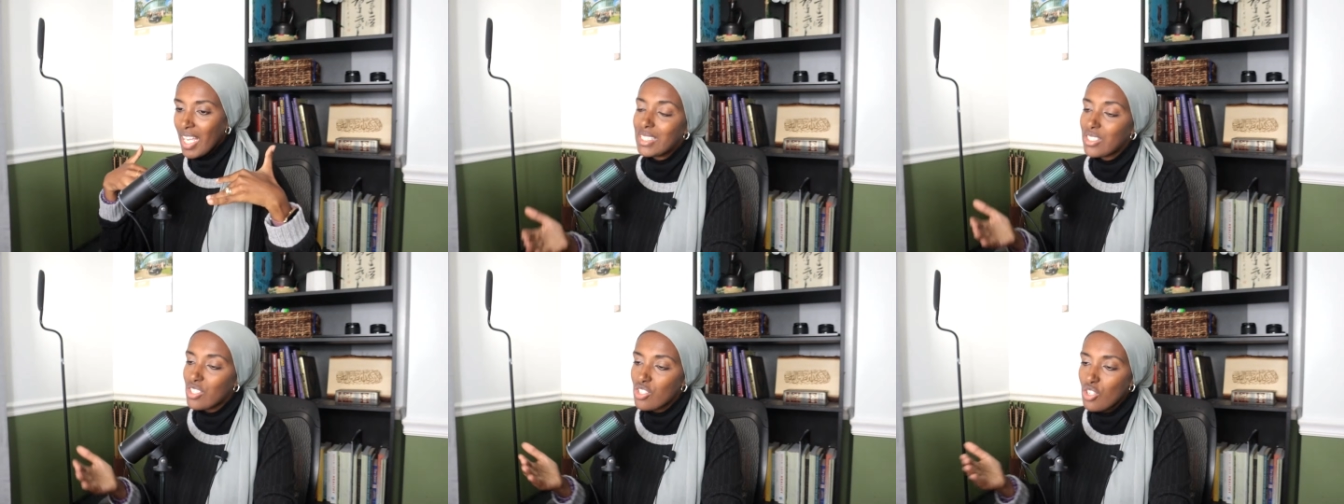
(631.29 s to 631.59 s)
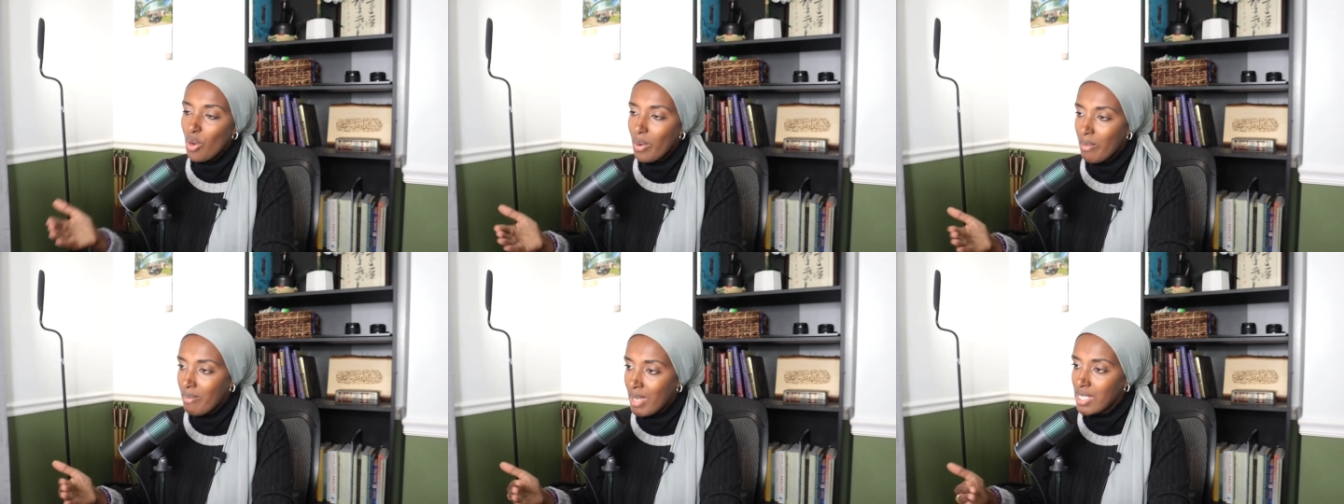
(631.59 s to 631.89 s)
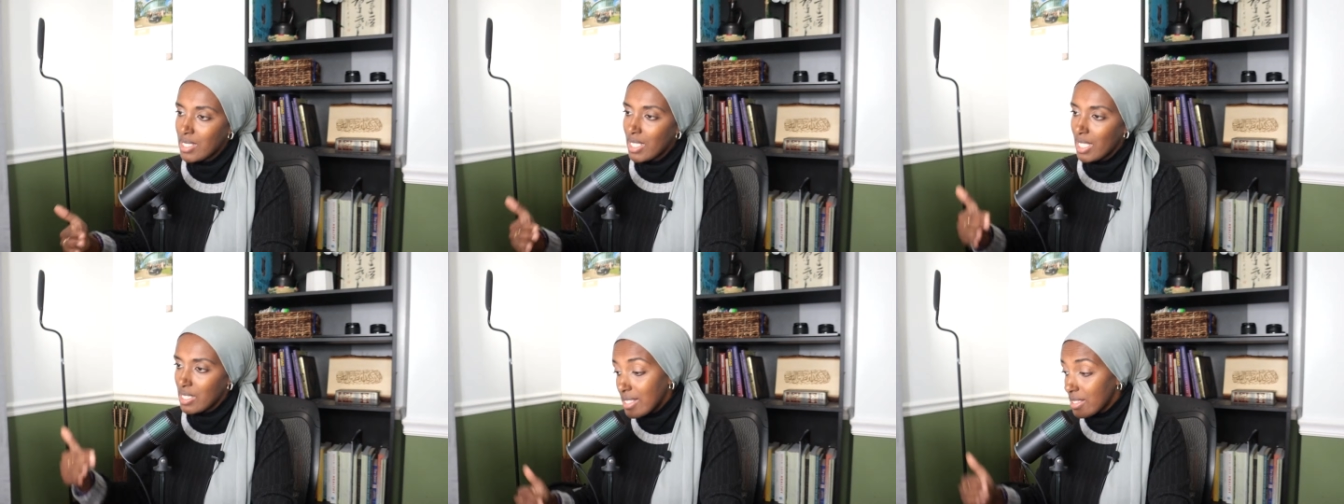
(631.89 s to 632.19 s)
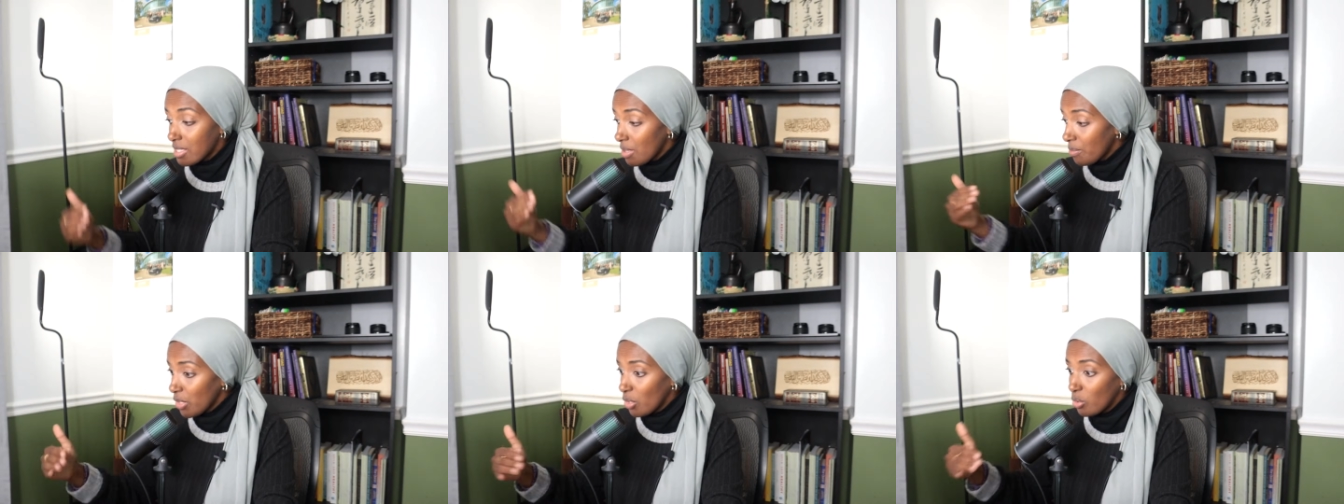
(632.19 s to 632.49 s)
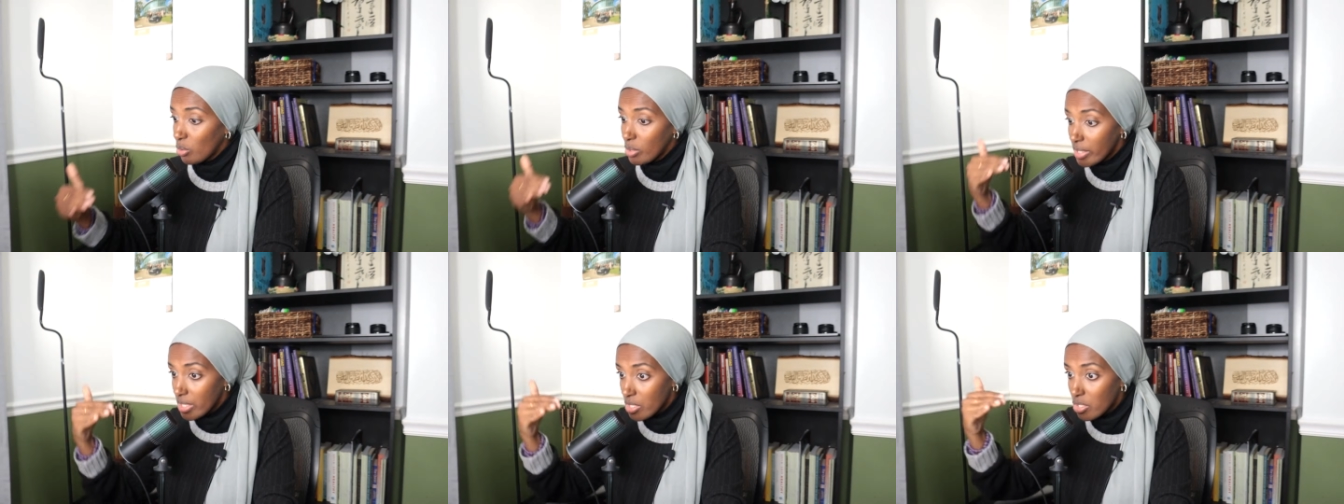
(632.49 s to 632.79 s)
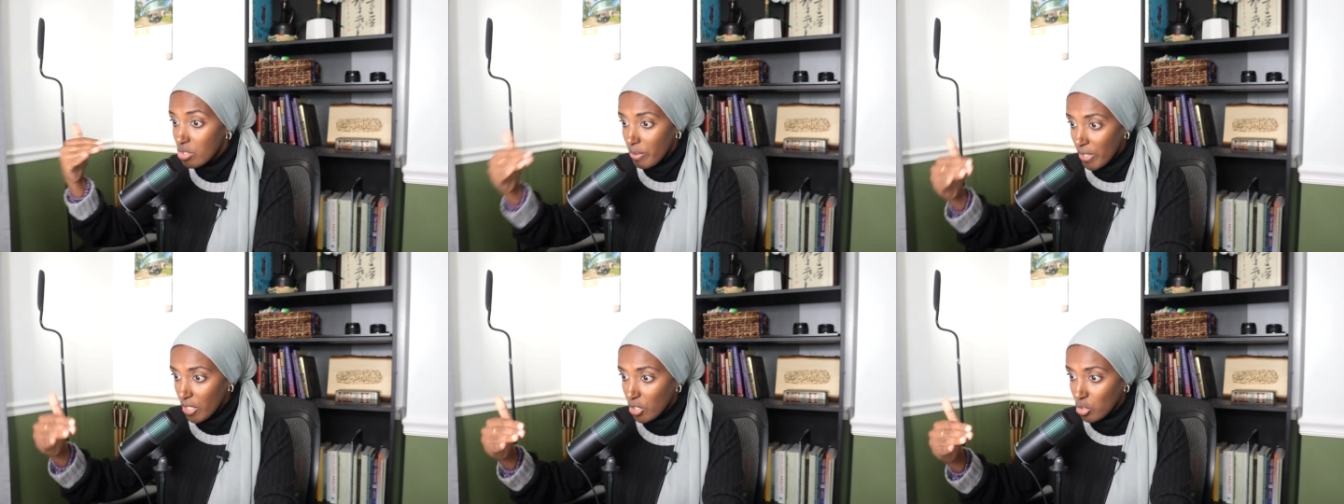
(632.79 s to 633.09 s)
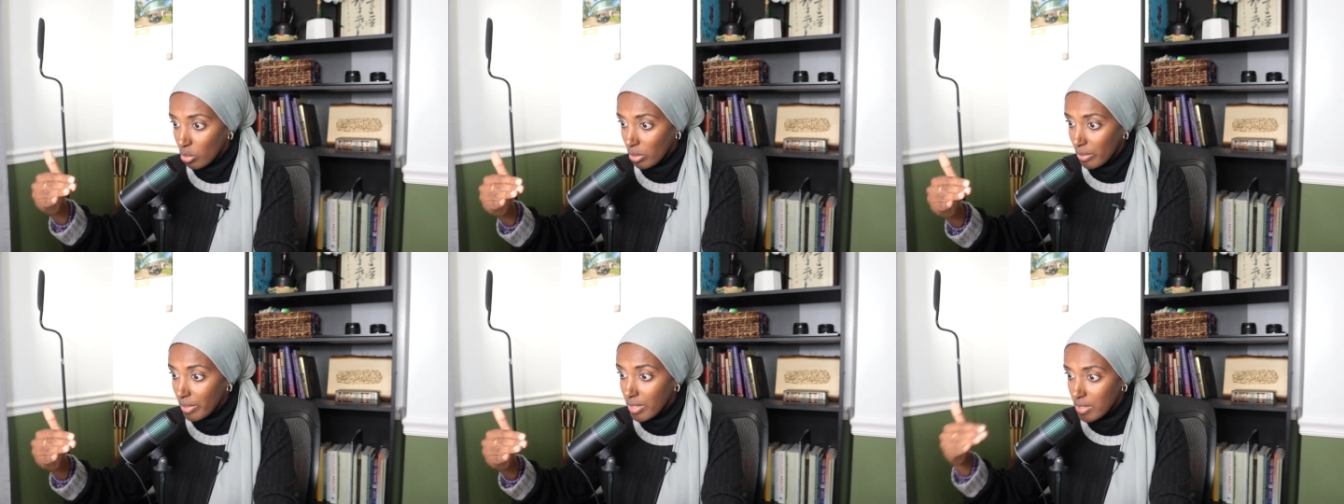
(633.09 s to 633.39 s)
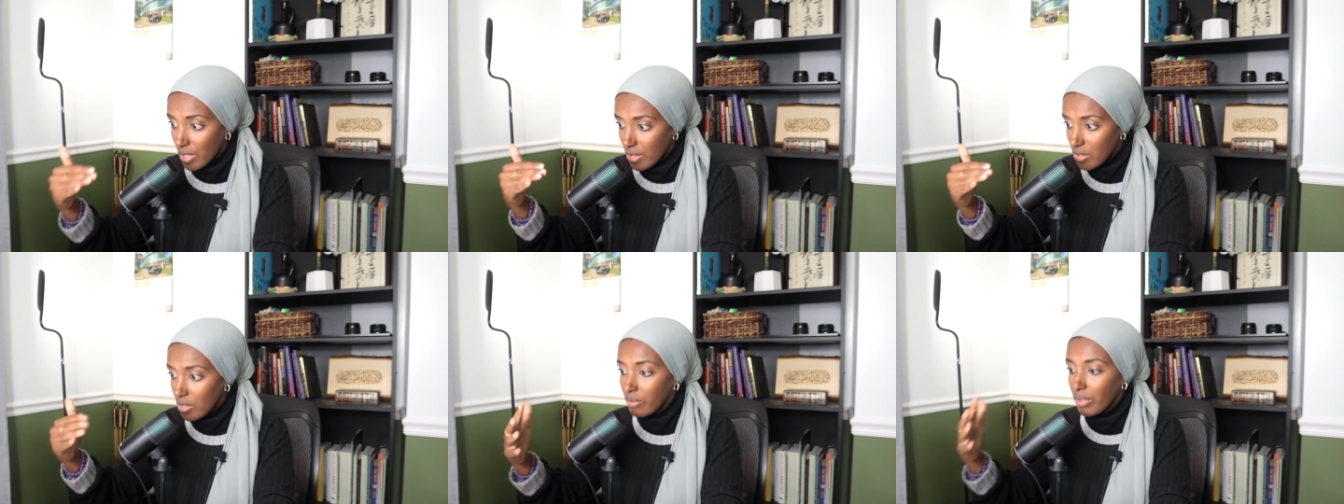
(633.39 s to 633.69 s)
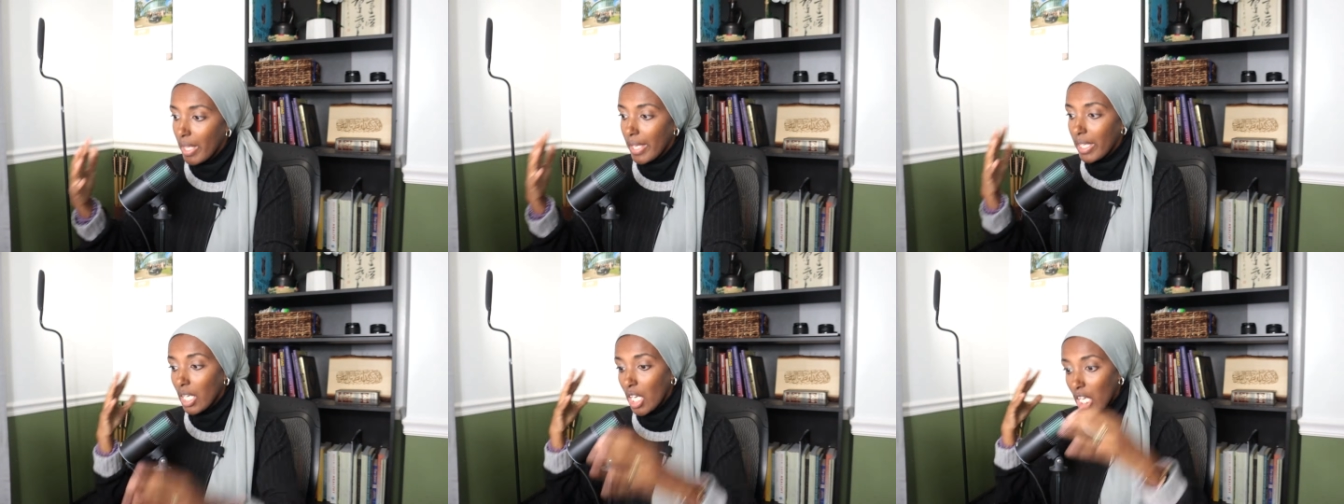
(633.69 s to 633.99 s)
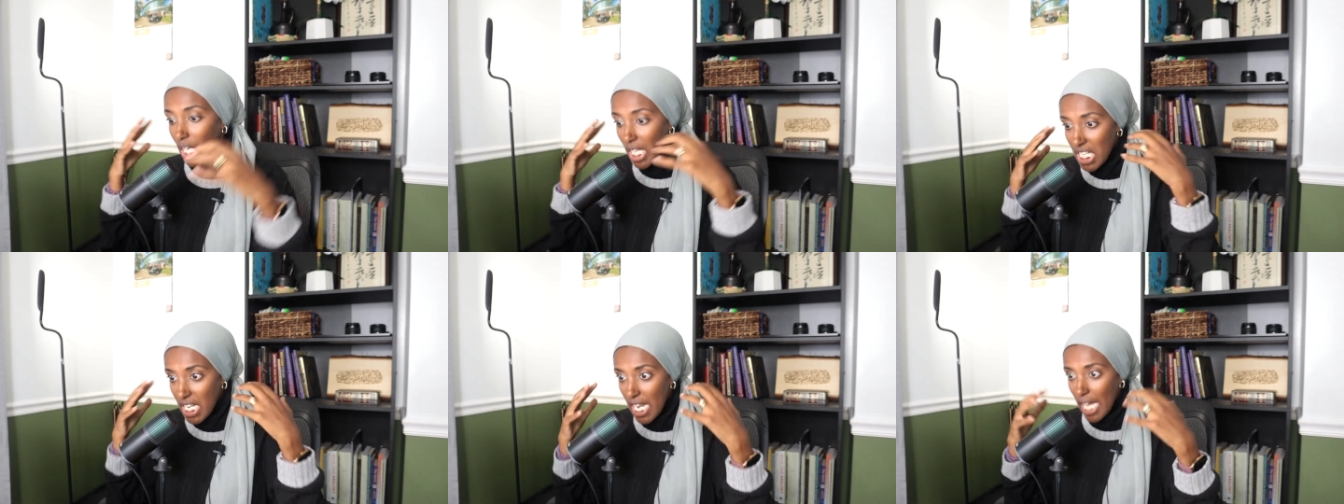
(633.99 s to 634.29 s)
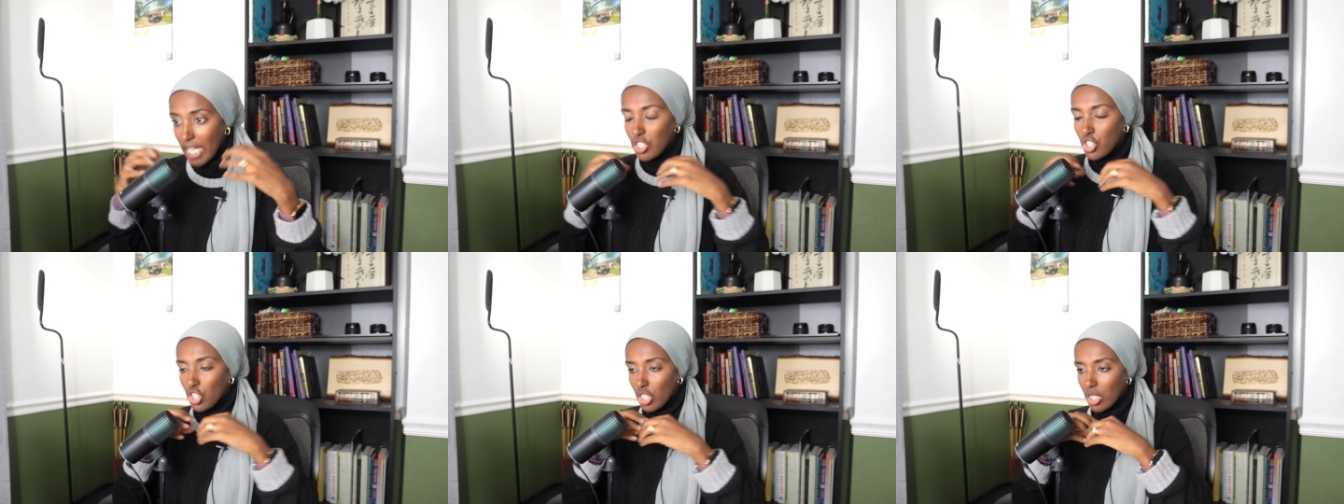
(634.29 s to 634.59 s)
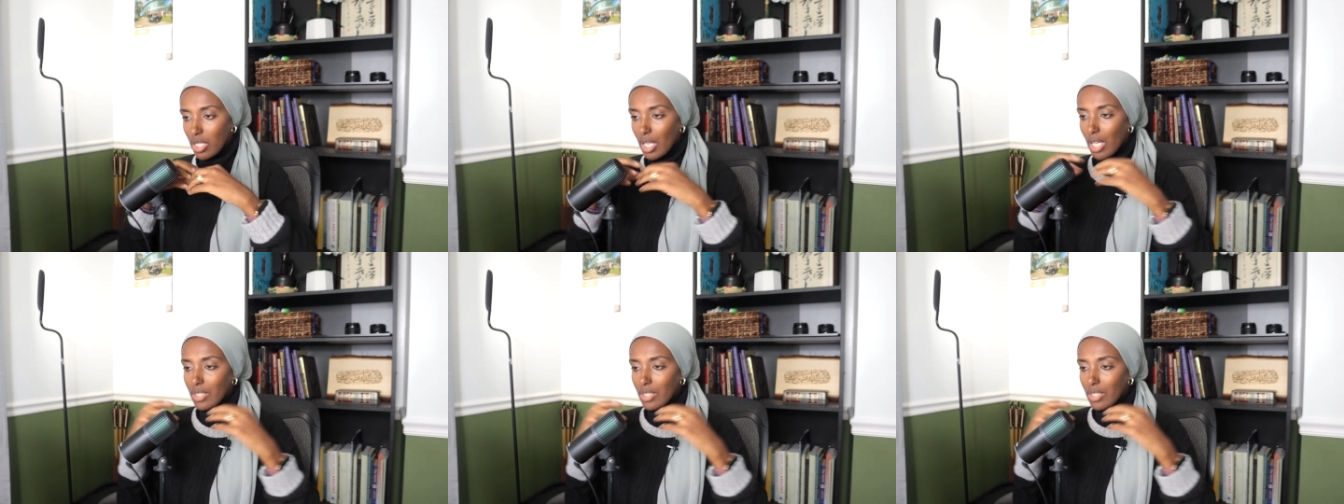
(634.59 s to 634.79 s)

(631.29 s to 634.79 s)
It's so amazing. As somebody who is spiritual in the sense of like connection,